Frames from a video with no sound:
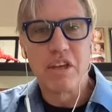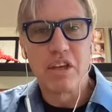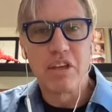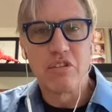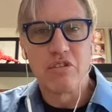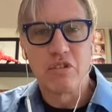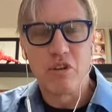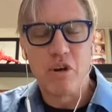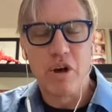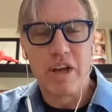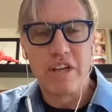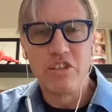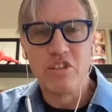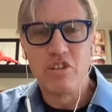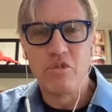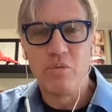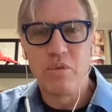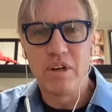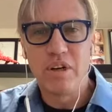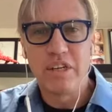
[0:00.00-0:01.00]
So I
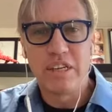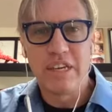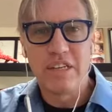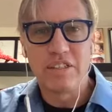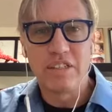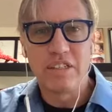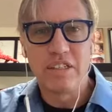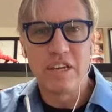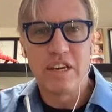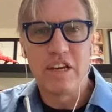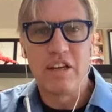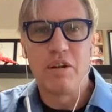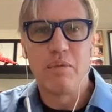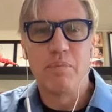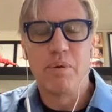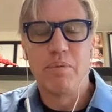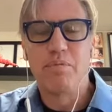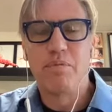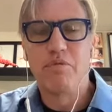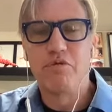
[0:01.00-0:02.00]
do want to get to Yael,
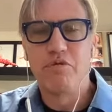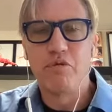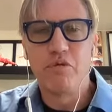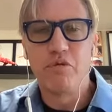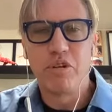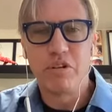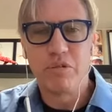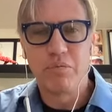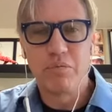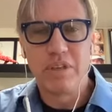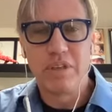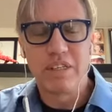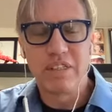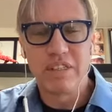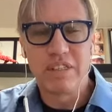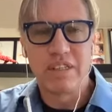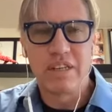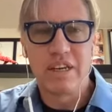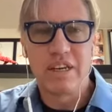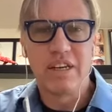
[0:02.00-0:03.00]
but before we get
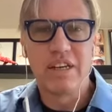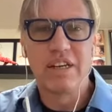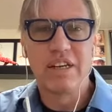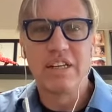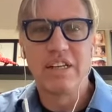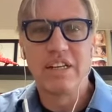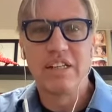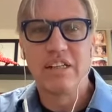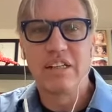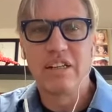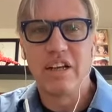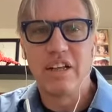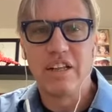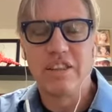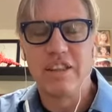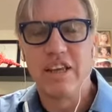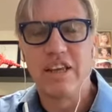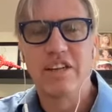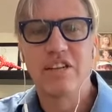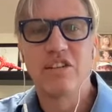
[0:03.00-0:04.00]
to Yael on
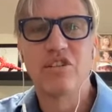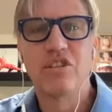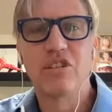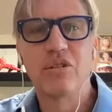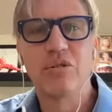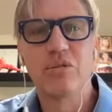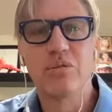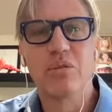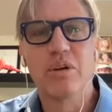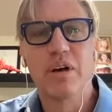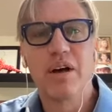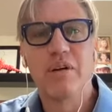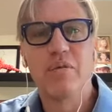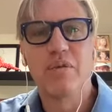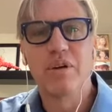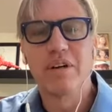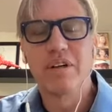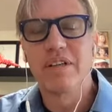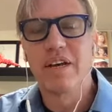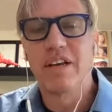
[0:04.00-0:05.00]
that issue, I
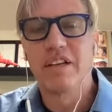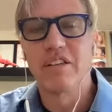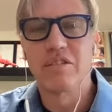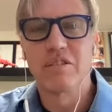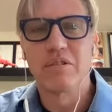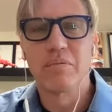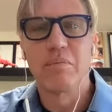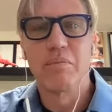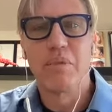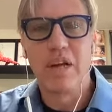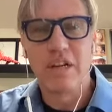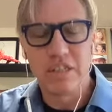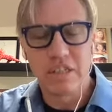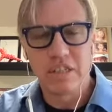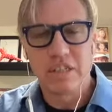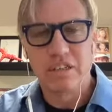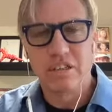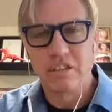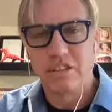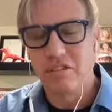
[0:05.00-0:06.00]
wanted to ask
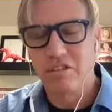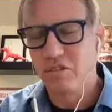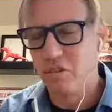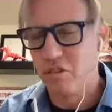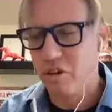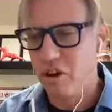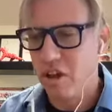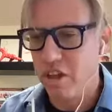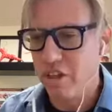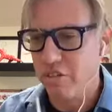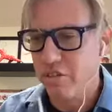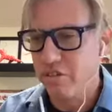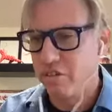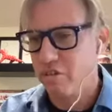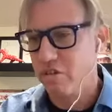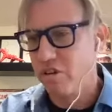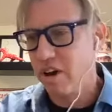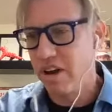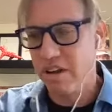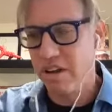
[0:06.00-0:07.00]
Monica, because you're on the
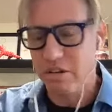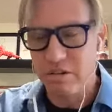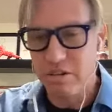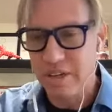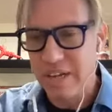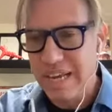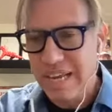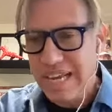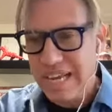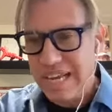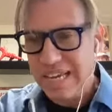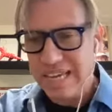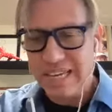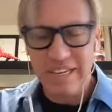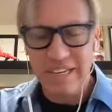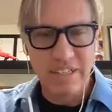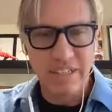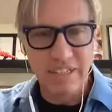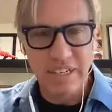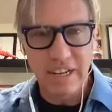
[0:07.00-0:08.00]
ground
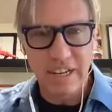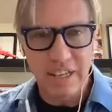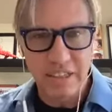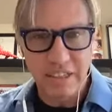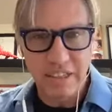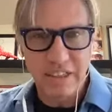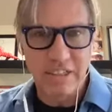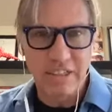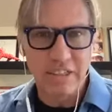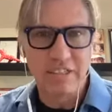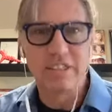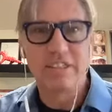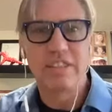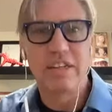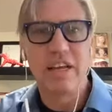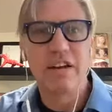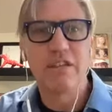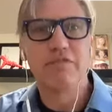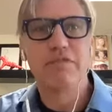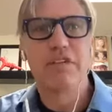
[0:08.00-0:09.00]
in the
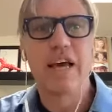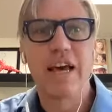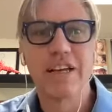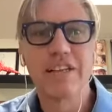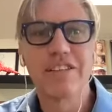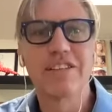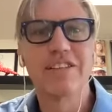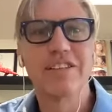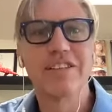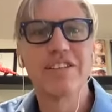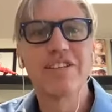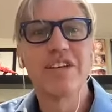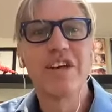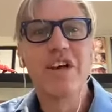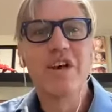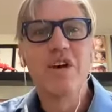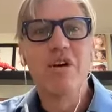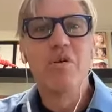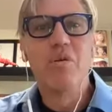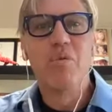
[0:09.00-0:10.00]
state of Texas.
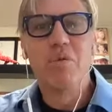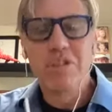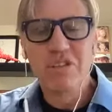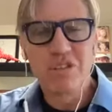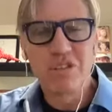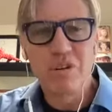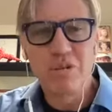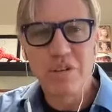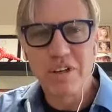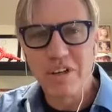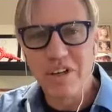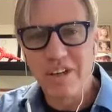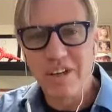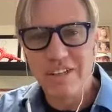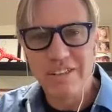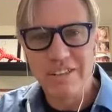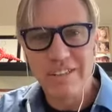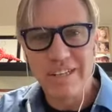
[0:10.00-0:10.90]
What's going on in